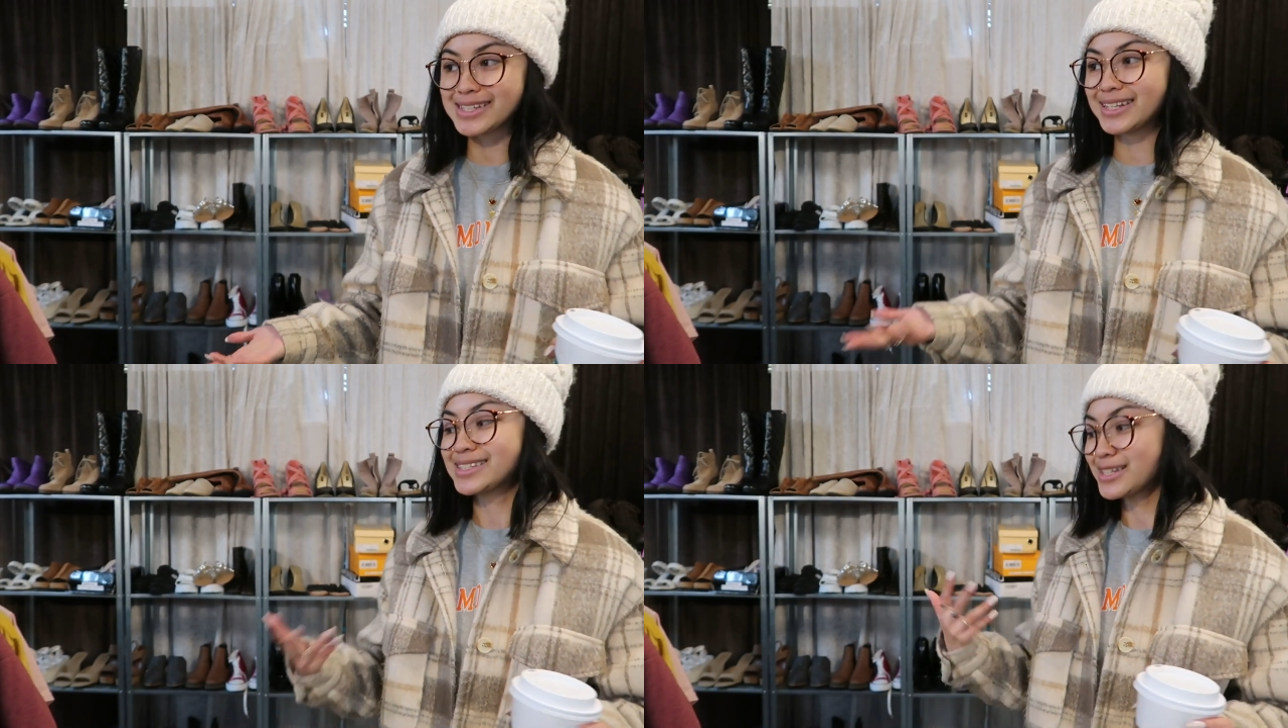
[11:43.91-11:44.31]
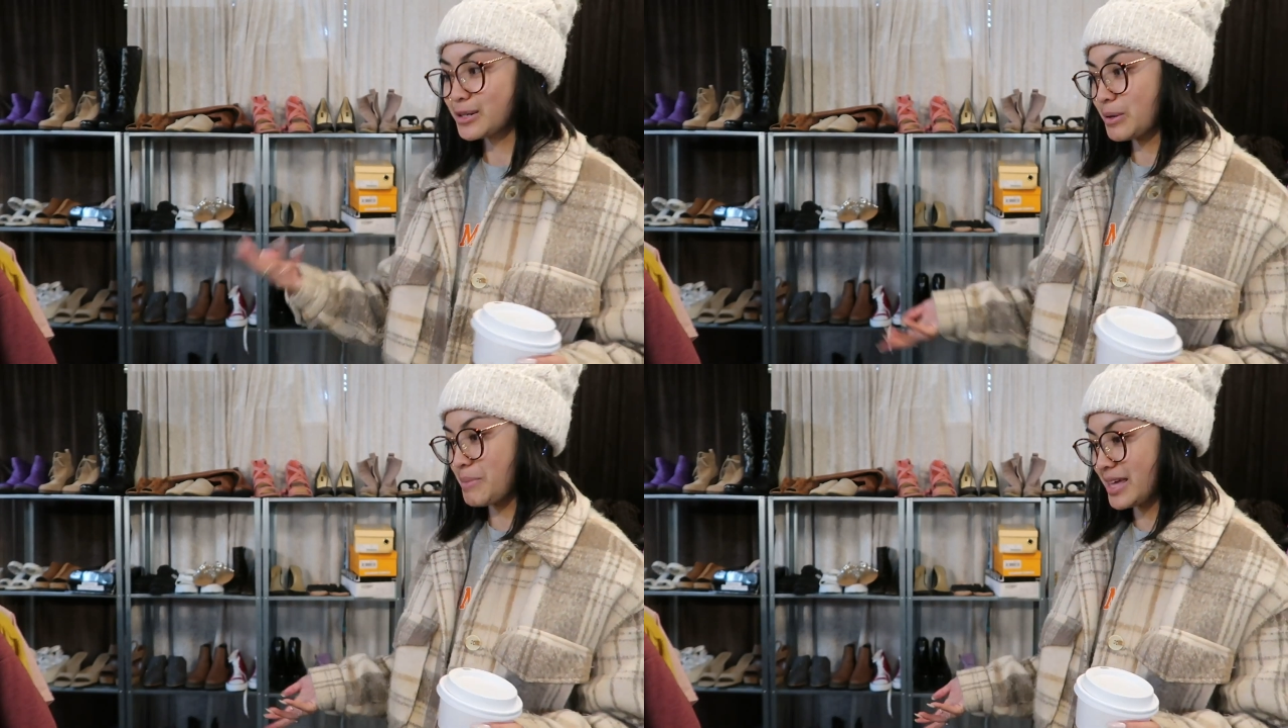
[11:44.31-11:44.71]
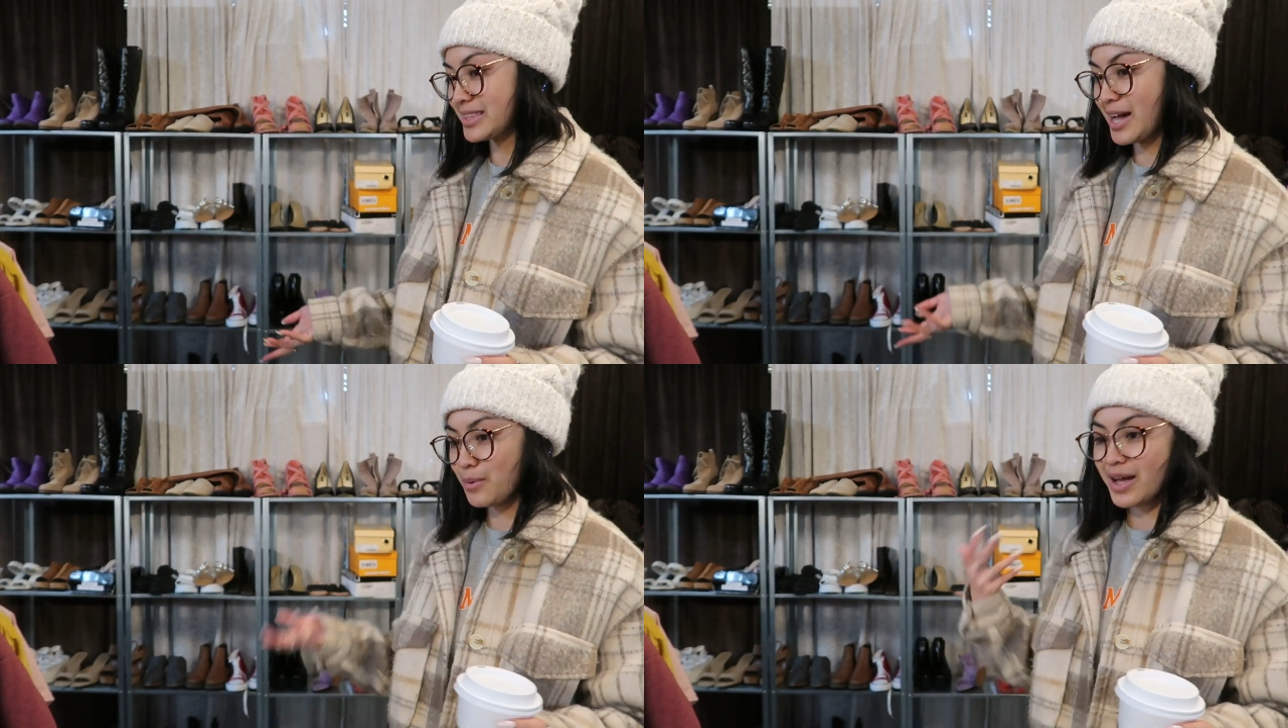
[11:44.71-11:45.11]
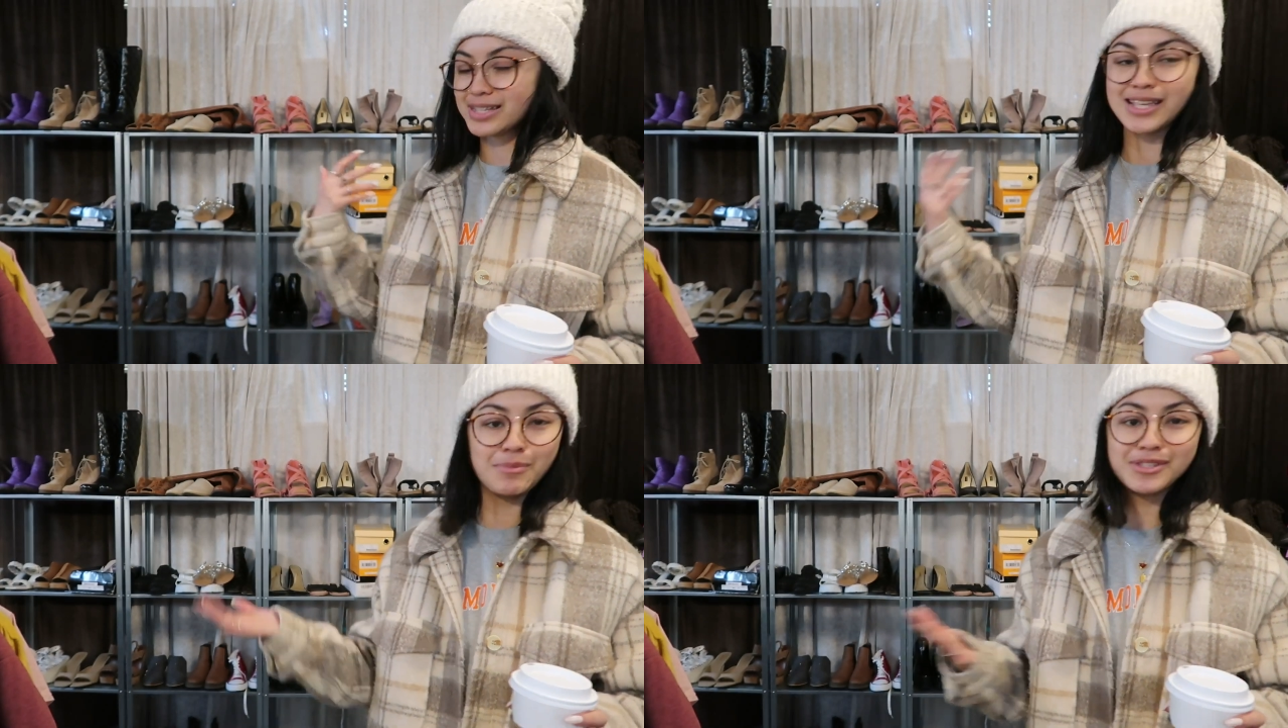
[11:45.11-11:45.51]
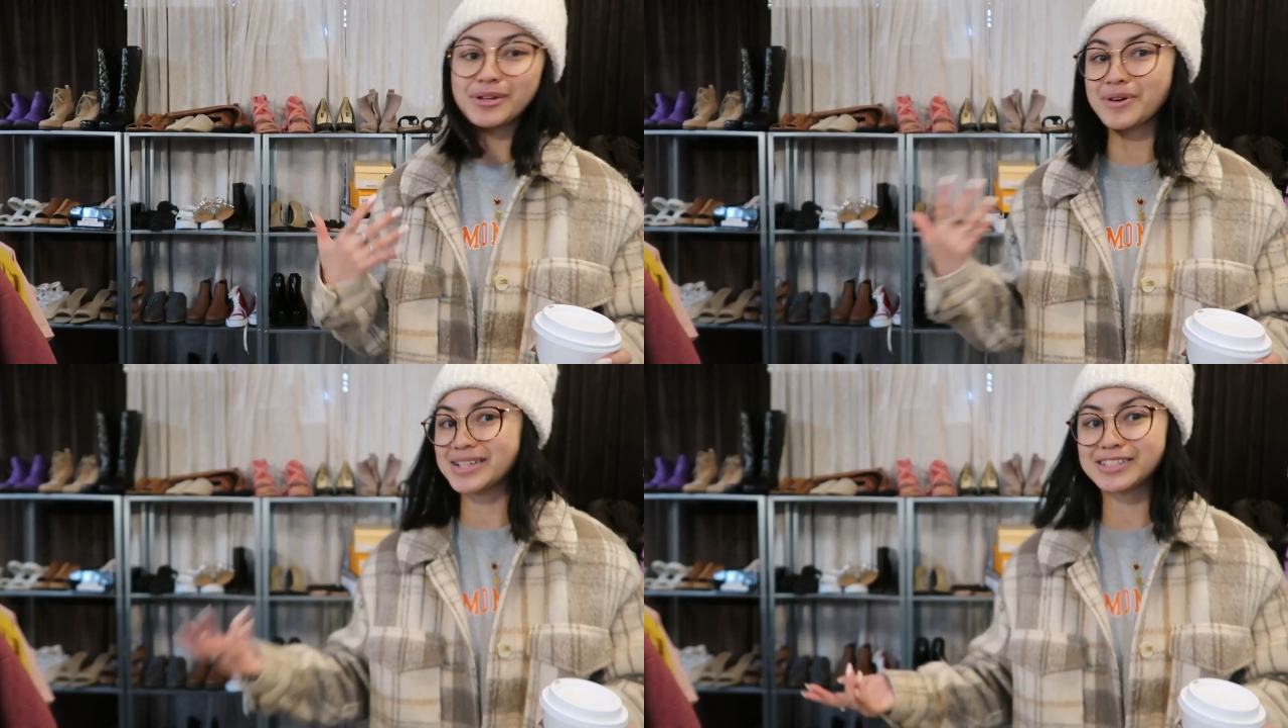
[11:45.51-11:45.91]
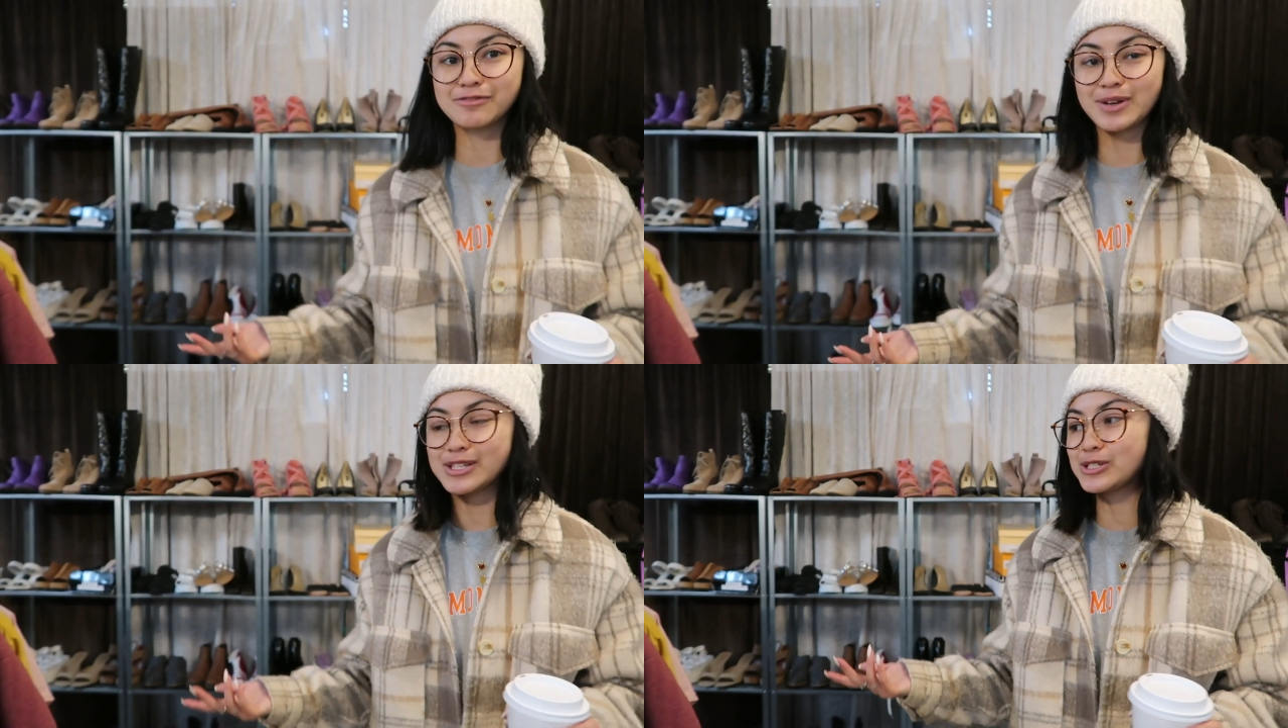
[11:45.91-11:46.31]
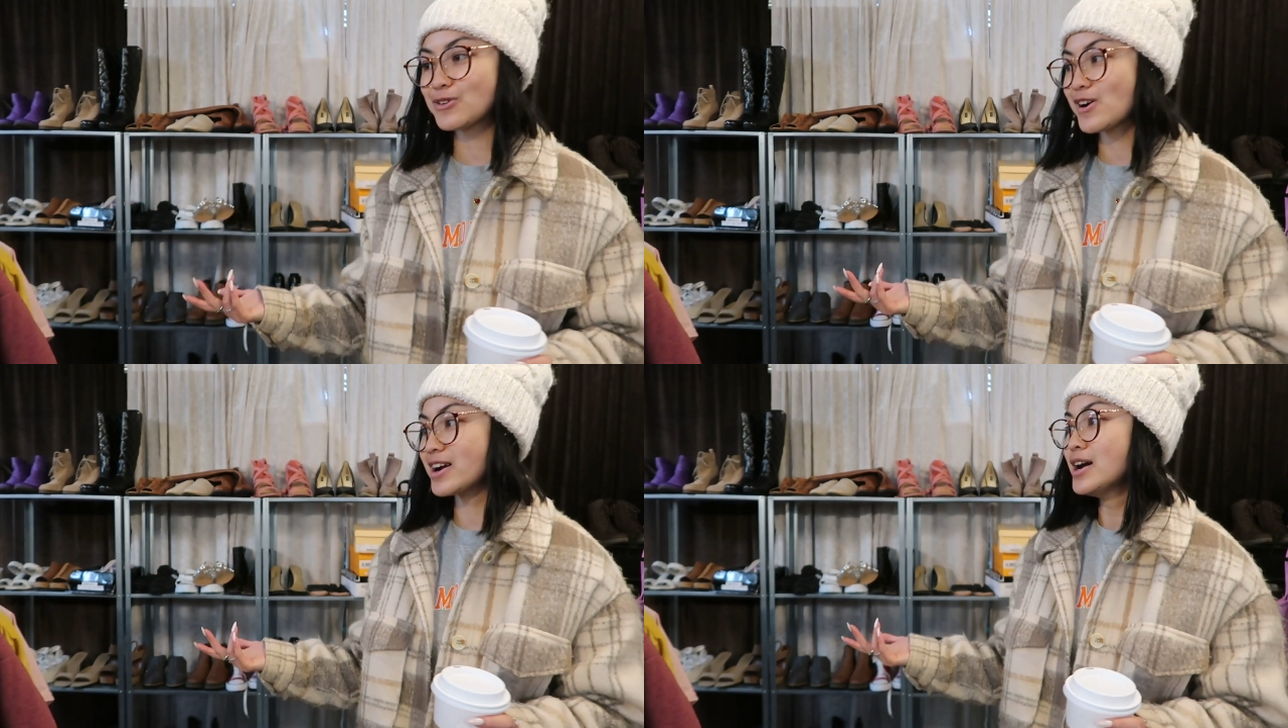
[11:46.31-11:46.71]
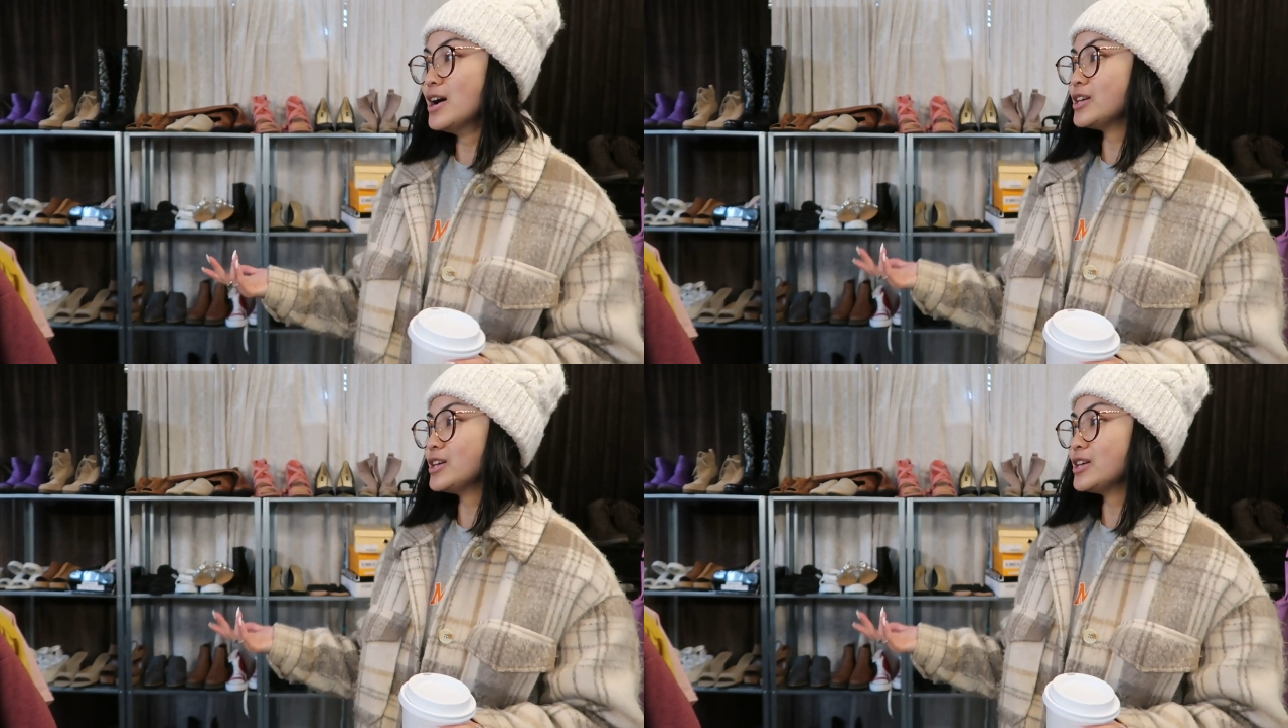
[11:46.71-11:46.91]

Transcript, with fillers: that it's gonna remain that way. Same with the rest of my store.